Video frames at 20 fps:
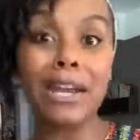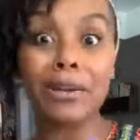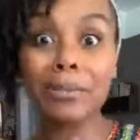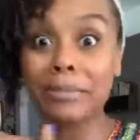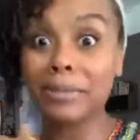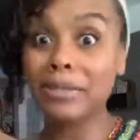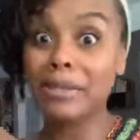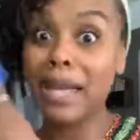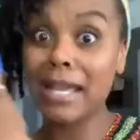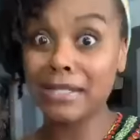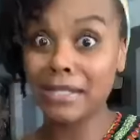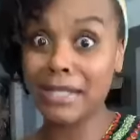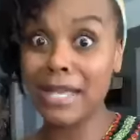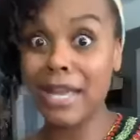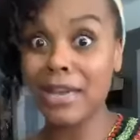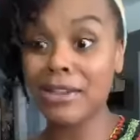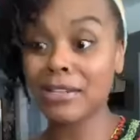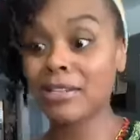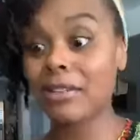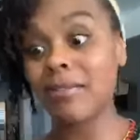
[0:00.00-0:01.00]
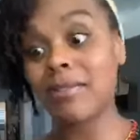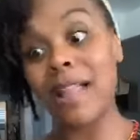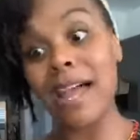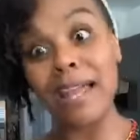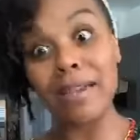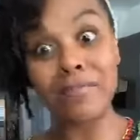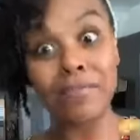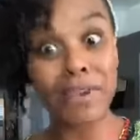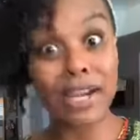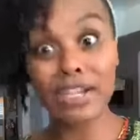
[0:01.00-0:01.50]
up to their standards of
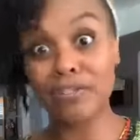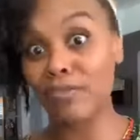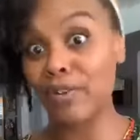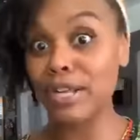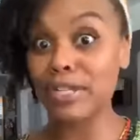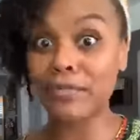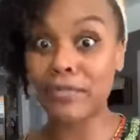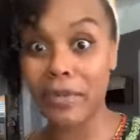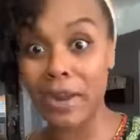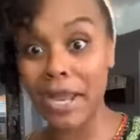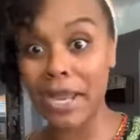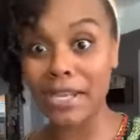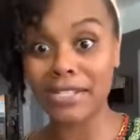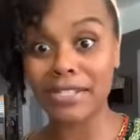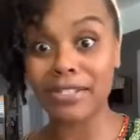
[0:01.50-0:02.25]
like fresh, fresh, fresh.